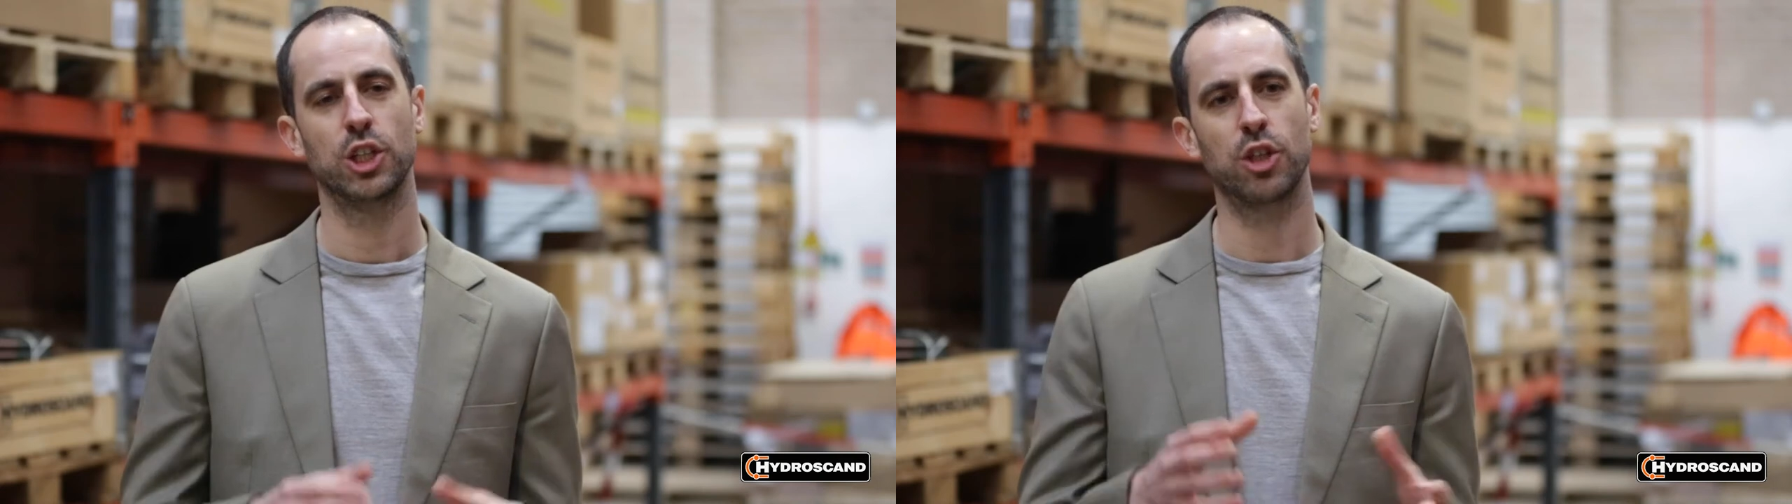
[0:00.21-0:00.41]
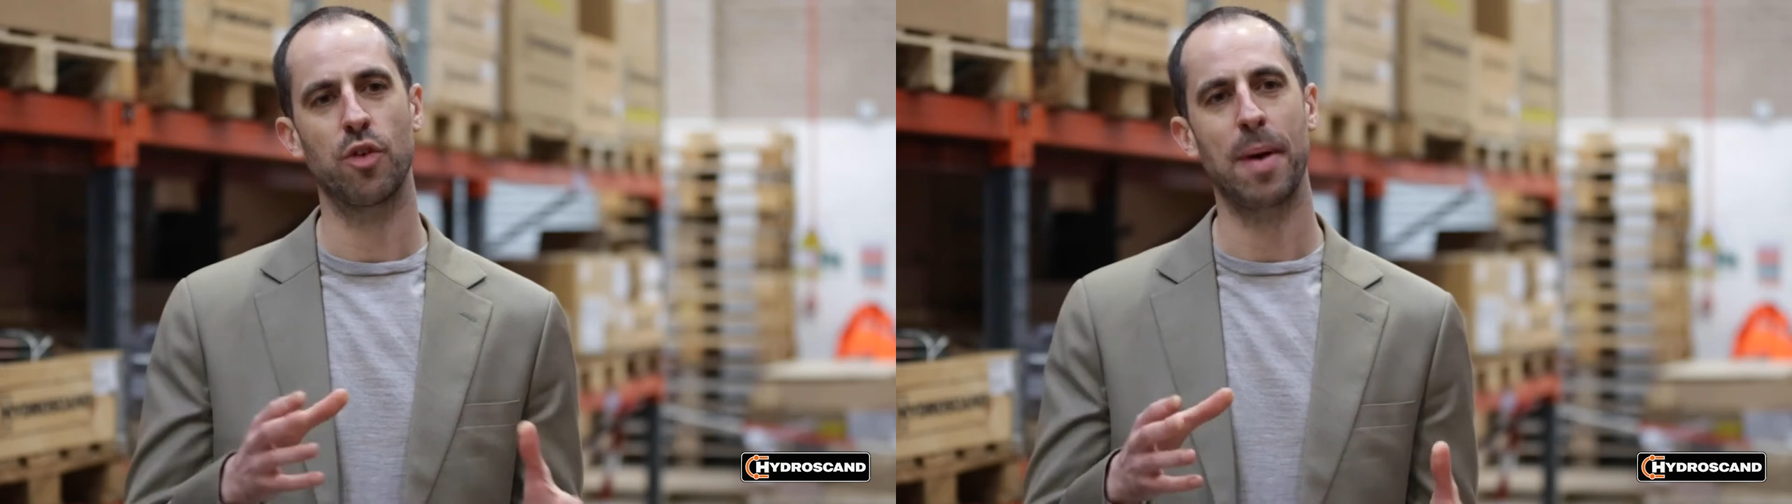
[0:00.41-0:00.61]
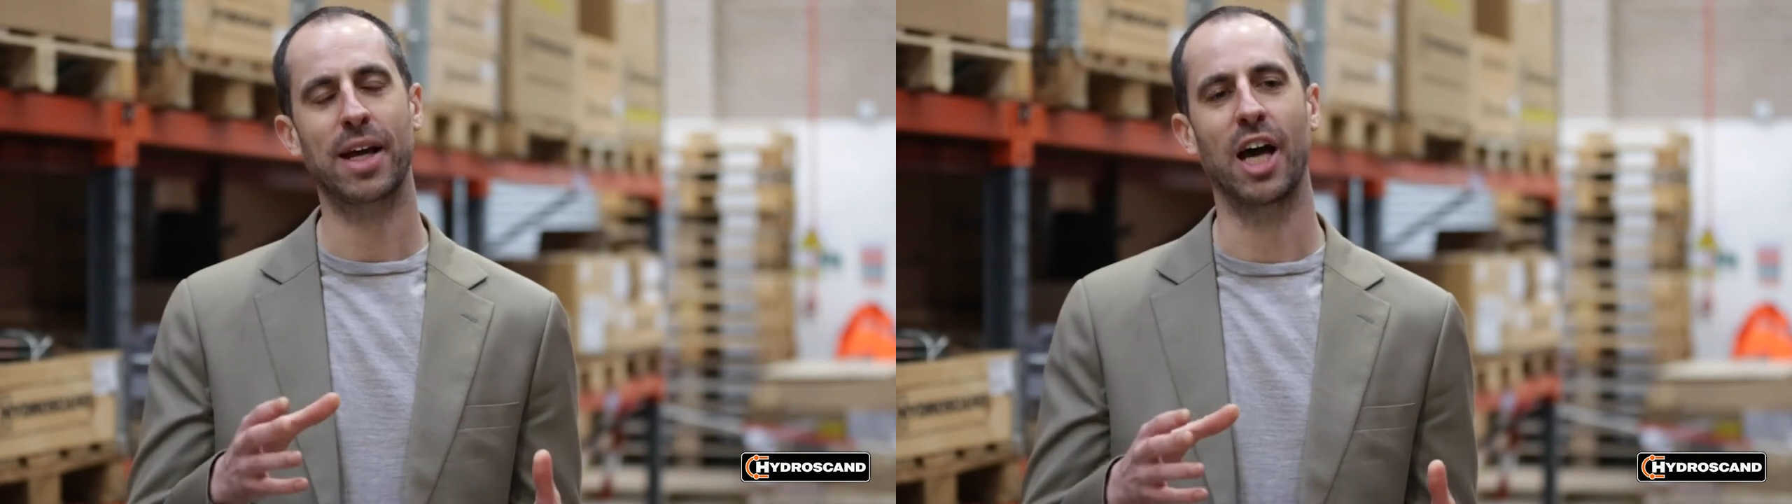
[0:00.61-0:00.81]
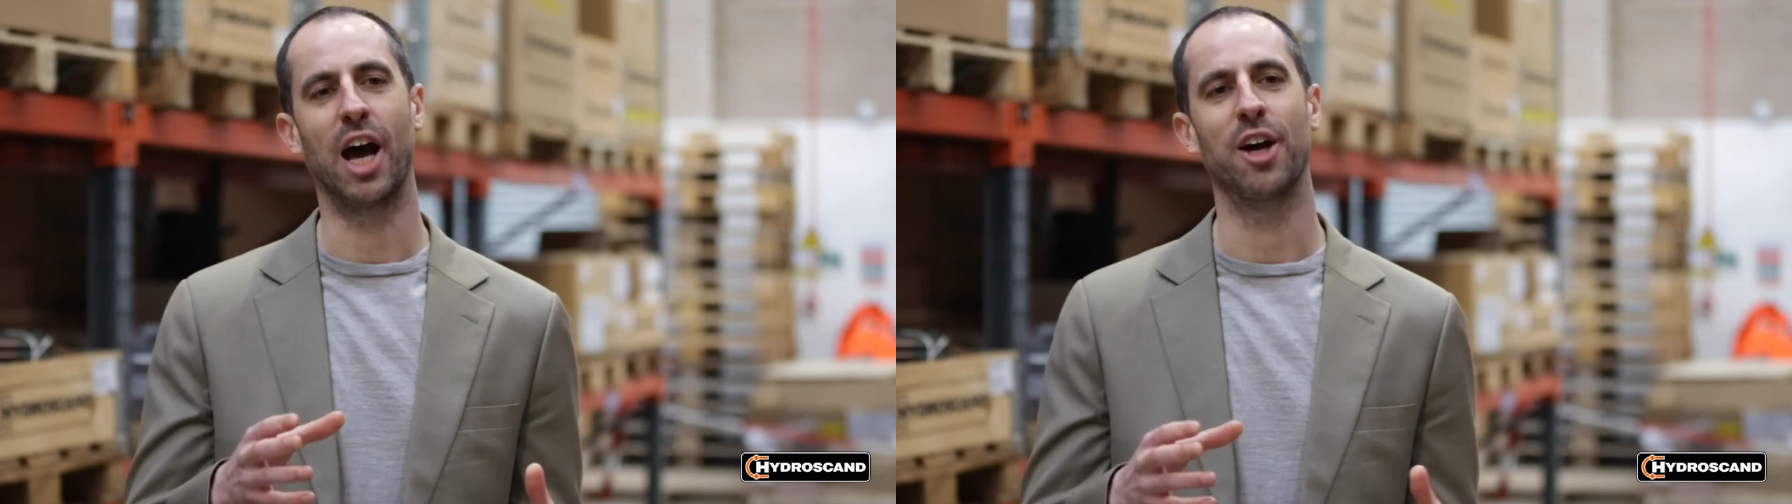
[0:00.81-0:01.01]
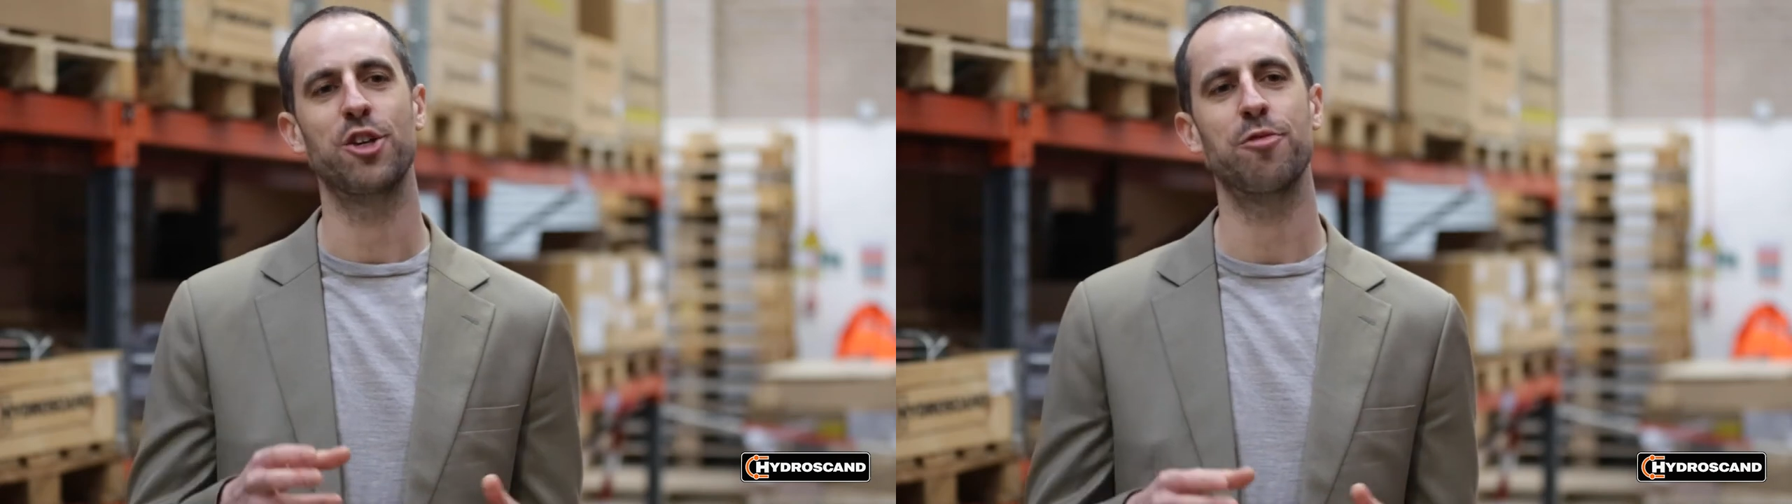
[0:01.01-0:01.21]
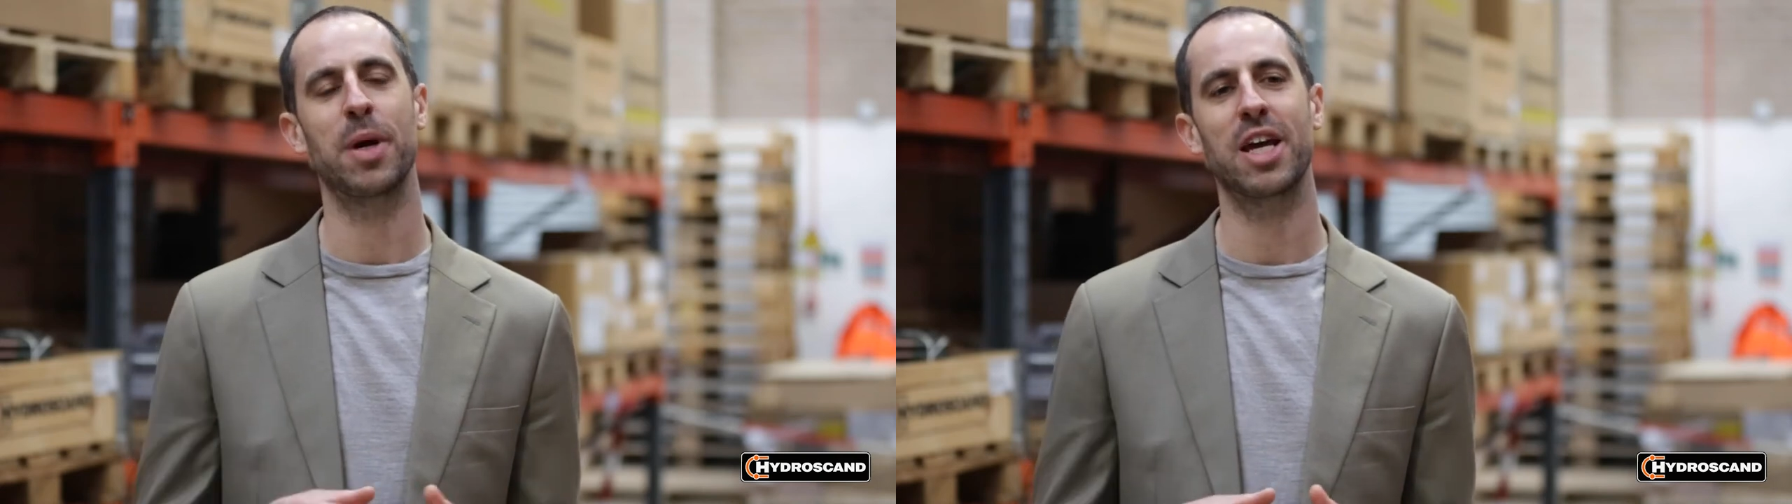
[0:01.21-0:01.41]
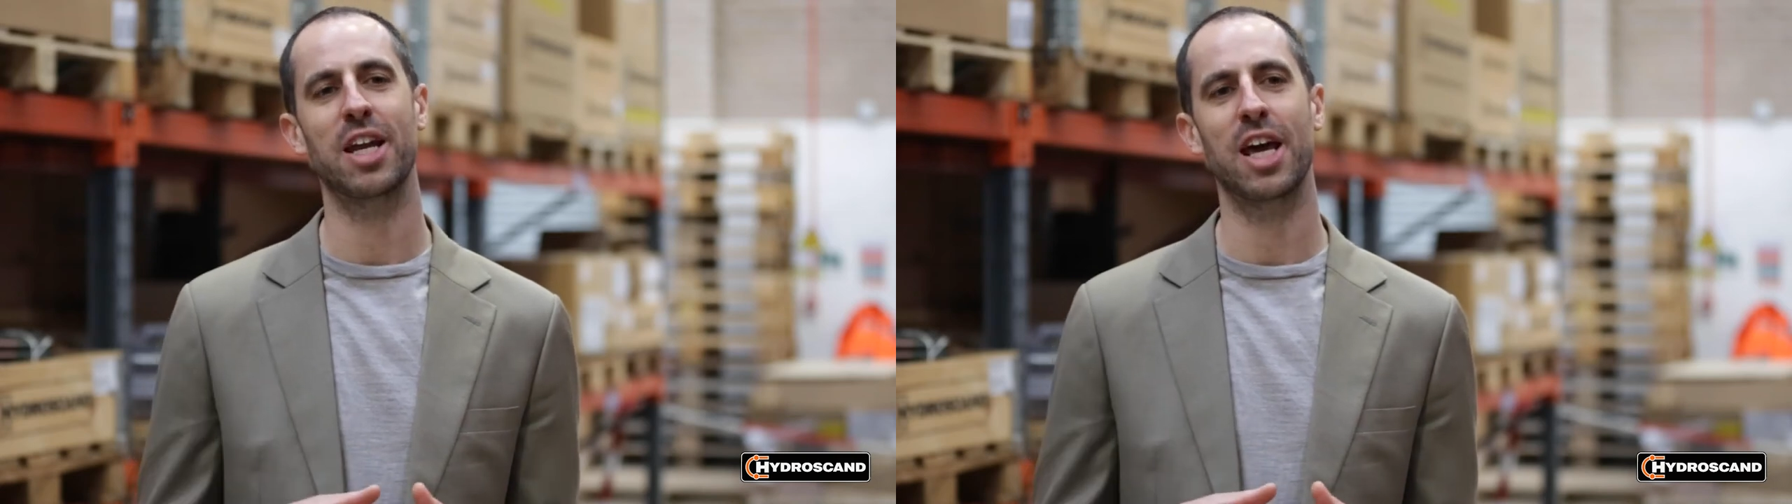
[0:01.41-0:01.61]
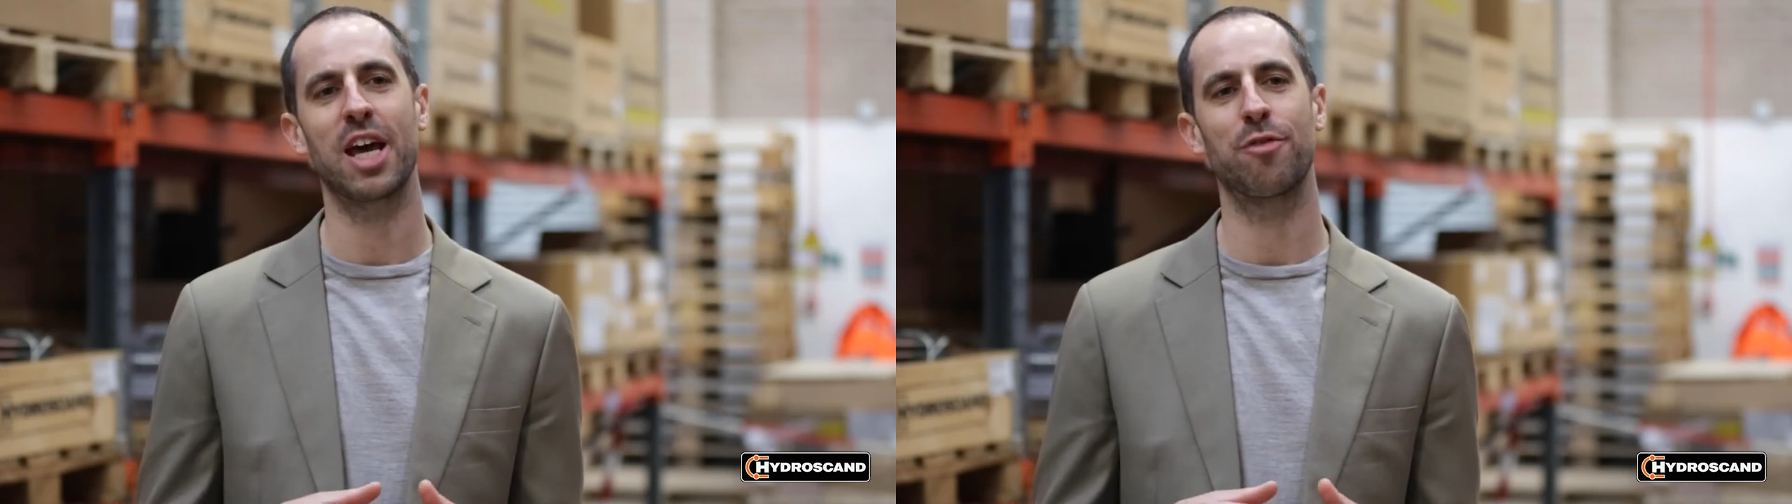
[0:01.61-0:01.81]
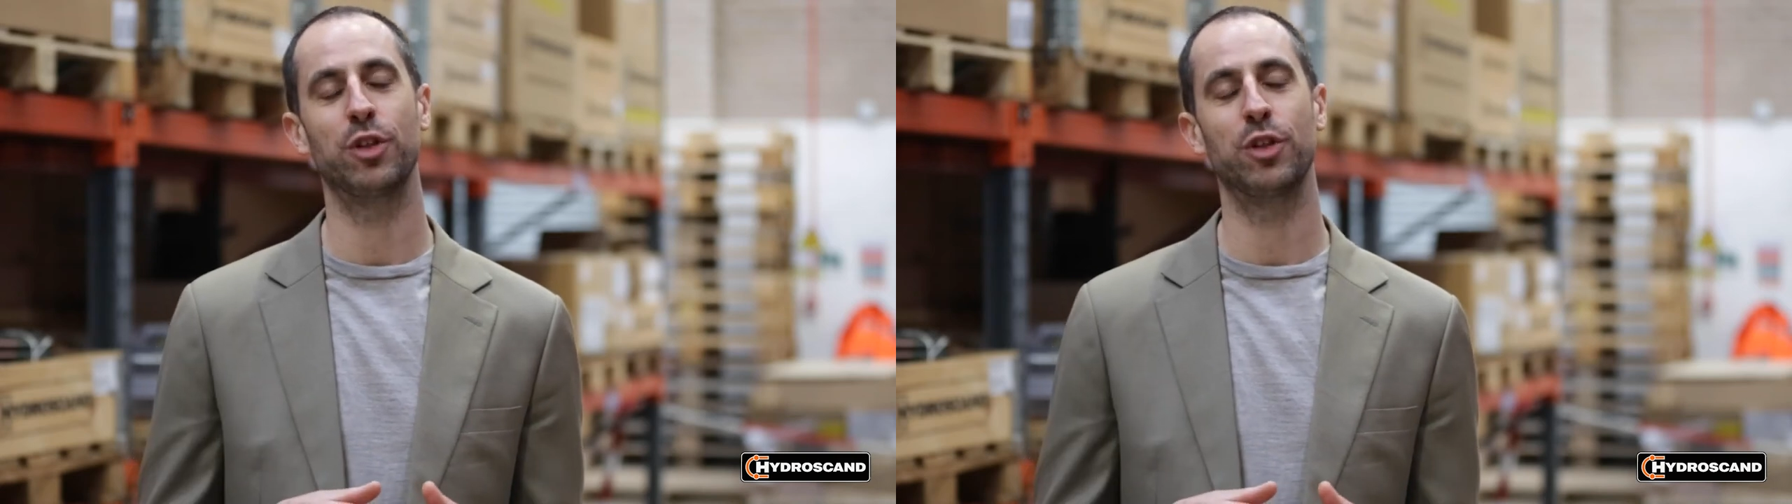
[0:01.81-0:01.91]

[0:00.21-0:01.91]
So Rebecca, you've been here